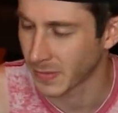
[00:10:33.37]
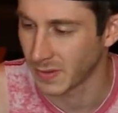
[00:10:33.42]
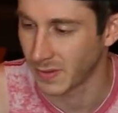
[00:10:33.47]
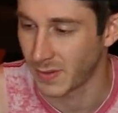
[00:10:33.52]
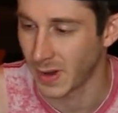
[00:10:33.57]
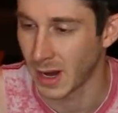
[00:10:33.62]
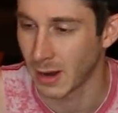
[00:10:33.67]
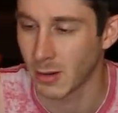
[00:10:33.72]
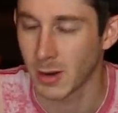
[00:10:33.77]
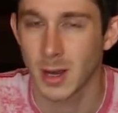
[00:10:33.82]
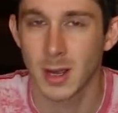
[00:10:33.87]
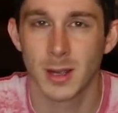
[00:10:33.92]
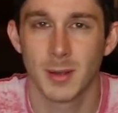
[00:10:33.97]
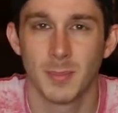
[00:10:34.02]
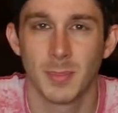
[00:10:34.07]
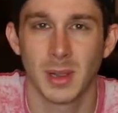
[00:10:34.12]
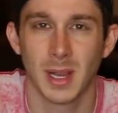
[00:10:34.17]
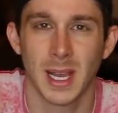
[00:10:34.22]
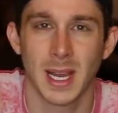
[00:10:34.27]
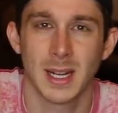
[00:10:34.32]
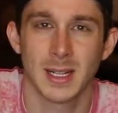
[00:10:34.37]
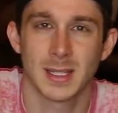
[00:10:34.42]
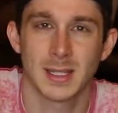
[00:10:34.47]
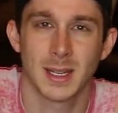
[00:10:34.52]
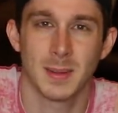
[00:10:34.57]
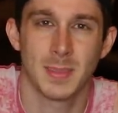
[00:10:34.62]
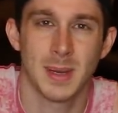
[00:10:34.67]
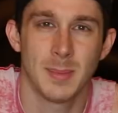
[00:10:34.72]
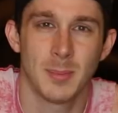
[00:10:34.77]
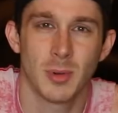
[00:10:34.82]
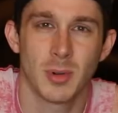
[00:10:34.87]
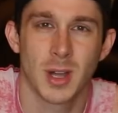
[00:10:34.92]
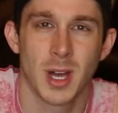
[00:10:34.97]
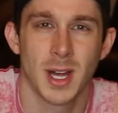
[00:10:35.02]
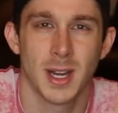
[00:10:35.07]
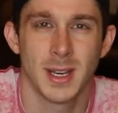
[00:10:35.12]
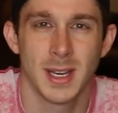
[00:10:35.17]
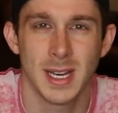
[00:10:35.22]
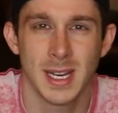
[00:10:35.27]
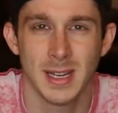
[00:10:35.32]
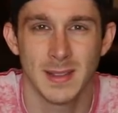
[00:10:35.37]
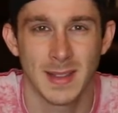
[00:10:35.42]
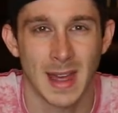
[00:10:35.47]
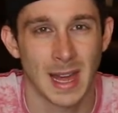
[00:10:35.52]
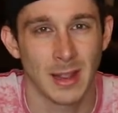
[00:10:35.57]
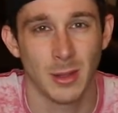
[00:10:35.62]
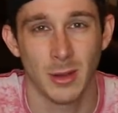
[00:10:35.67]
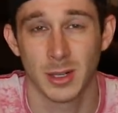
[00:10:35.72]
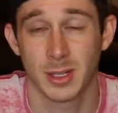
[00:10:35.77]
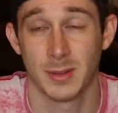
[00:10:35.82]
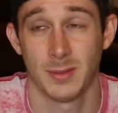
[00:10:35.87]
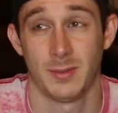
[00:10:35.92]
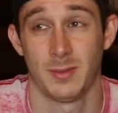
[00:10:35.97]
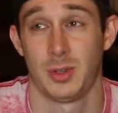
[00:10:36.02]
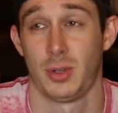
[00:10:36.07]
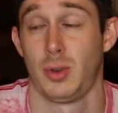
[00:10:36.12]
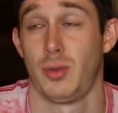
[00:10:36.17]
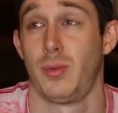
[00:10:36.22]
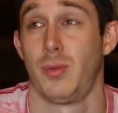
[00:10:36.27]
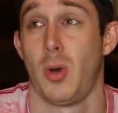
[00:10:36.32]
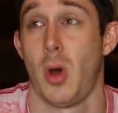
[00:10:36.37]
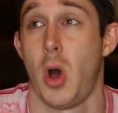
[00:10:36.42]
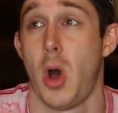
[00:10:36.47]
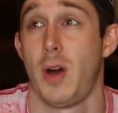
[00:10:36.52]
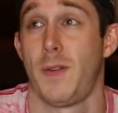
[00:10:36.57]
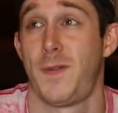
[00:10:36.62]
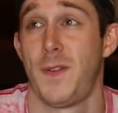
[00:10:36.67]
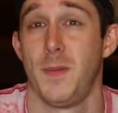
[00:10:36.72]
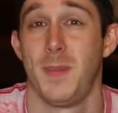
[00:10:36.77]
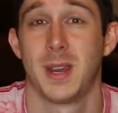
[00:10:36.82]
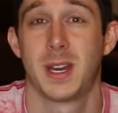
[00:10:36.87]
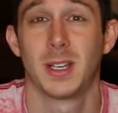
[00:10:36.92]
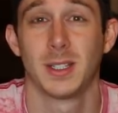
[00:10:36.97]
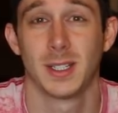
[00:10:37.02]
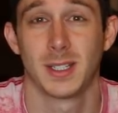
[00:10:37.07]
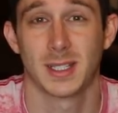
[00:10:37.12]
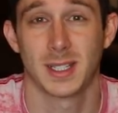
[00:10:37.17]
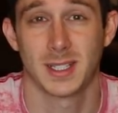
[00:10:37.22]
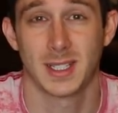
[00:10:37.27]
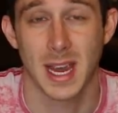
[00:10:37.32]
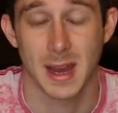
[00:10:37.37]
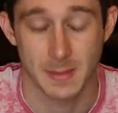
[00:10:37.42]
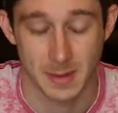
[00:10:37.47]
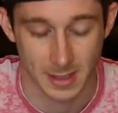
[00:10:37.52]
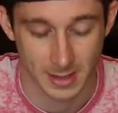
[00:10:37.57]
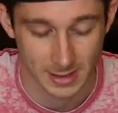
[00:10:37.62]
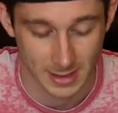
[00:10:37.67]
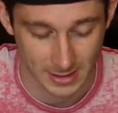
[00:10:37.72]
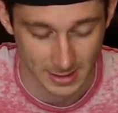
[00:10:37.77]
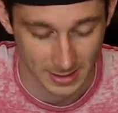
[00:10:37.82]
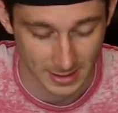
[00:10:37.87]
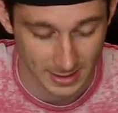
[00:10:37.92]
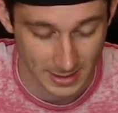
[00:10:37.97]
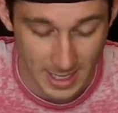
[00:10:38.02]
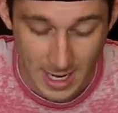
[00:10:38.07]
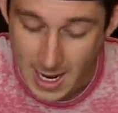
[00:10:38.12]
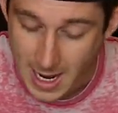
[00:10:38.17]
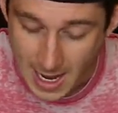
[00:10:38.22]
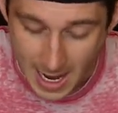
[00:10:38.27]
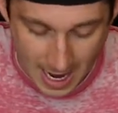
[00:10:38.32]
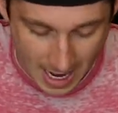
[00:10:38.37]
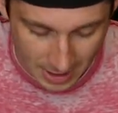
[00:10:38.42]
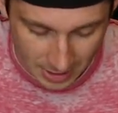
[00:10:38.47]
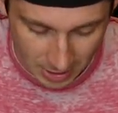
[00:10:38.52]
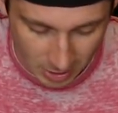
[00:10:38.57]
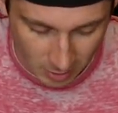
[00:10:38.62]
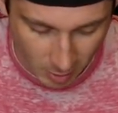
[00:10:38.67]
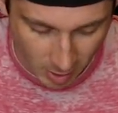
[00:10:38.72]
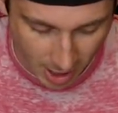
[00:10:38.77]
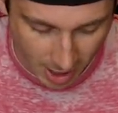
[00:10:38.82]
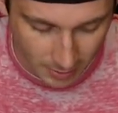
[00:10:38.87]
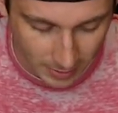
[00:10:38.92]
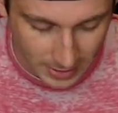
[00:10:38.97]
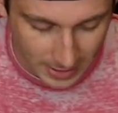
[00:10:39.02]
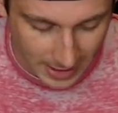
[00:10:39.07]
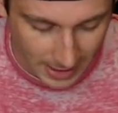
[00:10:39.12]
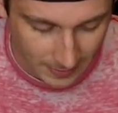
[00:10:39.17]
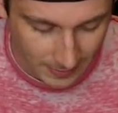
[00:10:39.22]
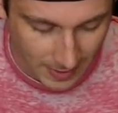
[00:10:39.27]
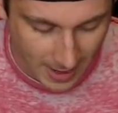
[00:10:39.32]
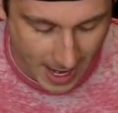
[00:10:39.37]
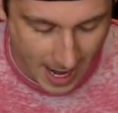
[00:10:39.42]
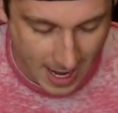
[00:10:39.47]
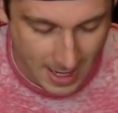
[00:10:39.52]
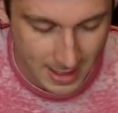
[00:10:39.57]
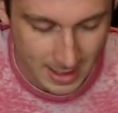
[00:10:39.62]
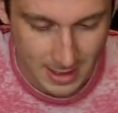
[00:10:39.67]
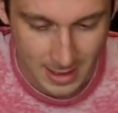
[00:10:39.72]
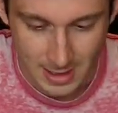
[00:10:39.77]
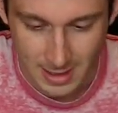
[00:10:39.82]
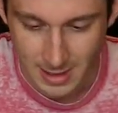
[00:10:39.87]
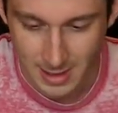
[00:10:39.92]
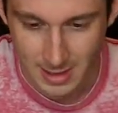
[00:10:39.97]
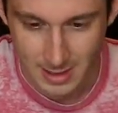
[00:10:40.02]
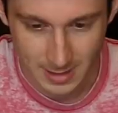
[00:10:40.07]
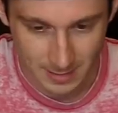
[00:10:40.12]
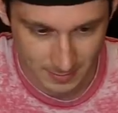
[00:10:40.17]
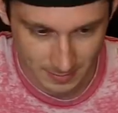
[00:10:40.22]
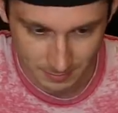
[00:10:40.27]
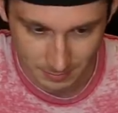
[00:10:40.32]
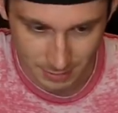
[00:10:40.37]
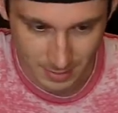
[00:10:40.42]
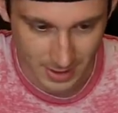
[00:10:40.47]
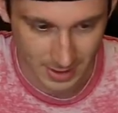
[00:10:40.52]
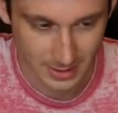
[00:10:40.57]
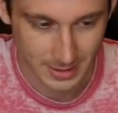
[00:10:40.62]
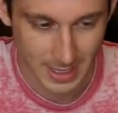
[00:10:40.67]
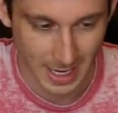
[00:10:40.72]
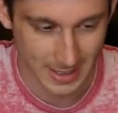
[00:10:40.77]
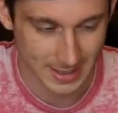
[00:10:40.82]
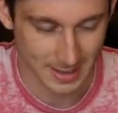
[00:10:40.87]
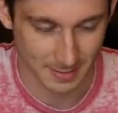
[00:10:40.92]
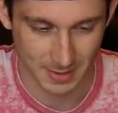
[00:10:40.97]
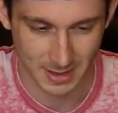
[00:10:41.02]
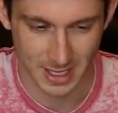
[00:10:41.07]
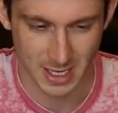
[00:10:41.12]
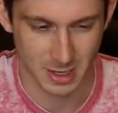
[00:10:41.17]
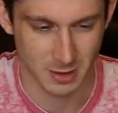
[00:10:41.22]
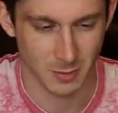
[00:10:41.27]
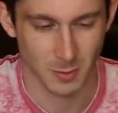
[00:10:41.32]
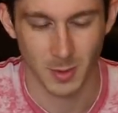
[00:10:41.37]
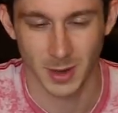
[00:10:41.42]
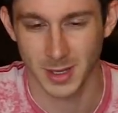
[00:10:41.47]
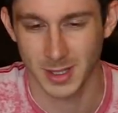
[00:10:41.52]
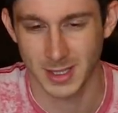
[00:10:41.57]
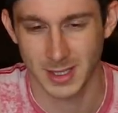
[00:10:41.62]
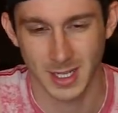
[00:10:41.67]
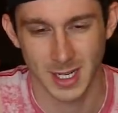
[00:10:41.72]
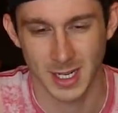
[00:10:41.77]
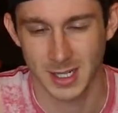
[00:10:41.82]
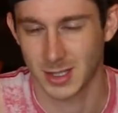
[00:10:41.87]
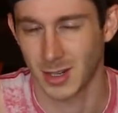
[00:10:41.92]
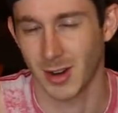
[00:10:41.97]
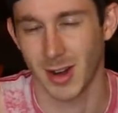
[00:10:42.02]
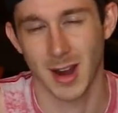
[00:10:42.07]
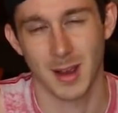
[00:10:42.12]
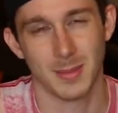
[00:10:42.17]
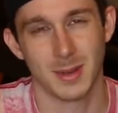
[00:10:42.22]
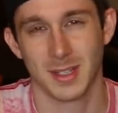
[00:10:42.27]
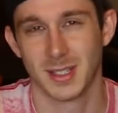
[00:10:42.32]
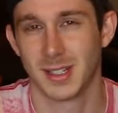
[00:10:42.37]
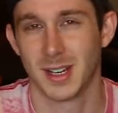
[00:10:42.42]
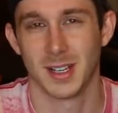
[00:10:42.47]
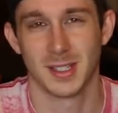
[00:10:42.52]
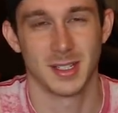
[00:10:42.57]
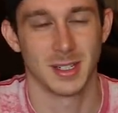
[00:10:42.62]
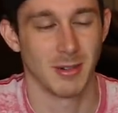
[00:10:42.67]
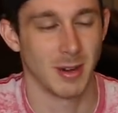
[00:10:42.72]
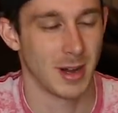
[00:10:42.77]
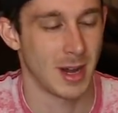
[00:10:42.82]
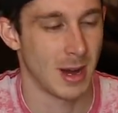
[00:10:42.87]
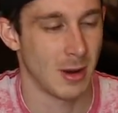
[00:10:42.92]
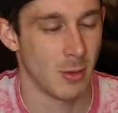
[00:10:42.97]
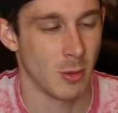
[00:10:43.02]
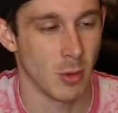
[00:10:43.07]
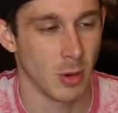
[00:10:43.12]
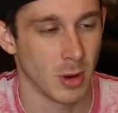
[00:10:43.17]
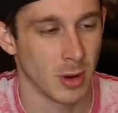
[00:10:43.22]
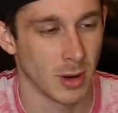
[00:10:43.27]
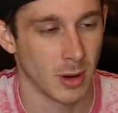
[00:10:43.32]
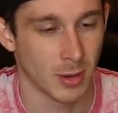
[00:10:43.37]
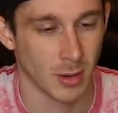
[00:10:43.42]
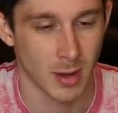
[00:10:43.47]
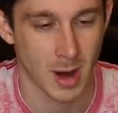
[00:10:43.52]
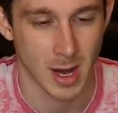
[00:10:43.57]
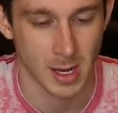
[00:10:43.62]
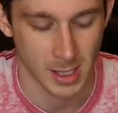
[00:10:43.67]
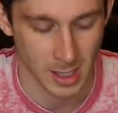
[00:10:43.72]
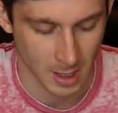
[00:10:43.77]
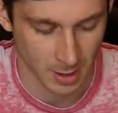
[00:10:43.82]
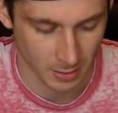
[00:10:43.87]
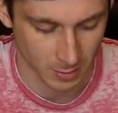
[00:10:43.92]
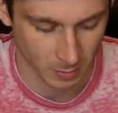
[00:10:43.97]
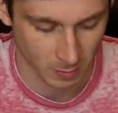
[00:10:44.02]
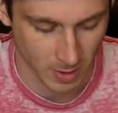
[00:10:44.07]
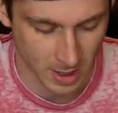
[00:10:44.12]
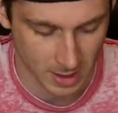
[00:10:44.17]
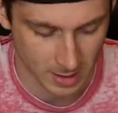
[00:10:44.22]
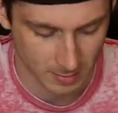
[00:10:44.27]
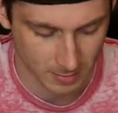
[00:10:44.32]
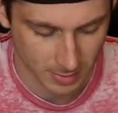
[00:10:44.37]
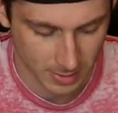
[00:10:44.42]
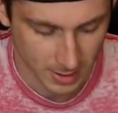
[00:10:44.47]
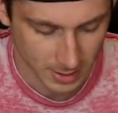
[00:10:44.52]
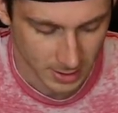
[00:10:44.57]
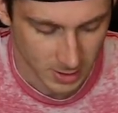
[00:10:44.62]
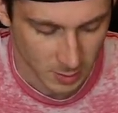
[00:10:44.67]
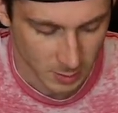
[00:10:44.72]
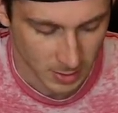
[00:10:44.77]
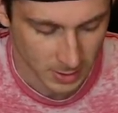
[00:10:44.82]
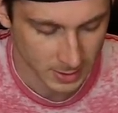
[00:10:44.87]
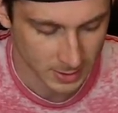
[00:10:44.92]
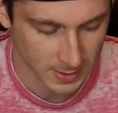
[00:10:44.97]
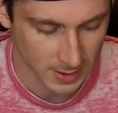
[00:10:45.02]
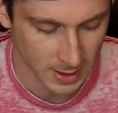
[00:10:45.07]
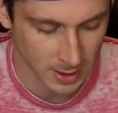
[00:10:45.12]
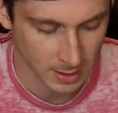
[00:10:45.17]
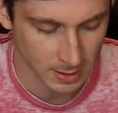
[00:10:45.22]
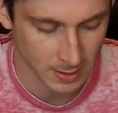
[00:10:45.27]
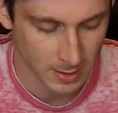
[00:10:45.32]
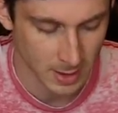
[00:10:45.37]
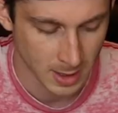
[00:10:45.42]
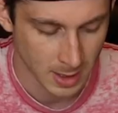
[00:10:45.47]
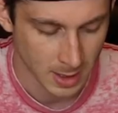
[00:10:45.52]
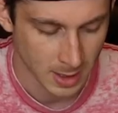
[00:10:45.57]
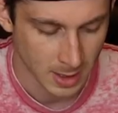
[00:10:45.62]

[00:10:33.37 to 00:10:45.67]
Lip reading: vera plants that people cut and eat. That looked awful because it's the same consistency. I don't know where I would get that. Is that something that you'd want to see? Sorry, I'm disgusting right now. Or are there any other random things you've been seeing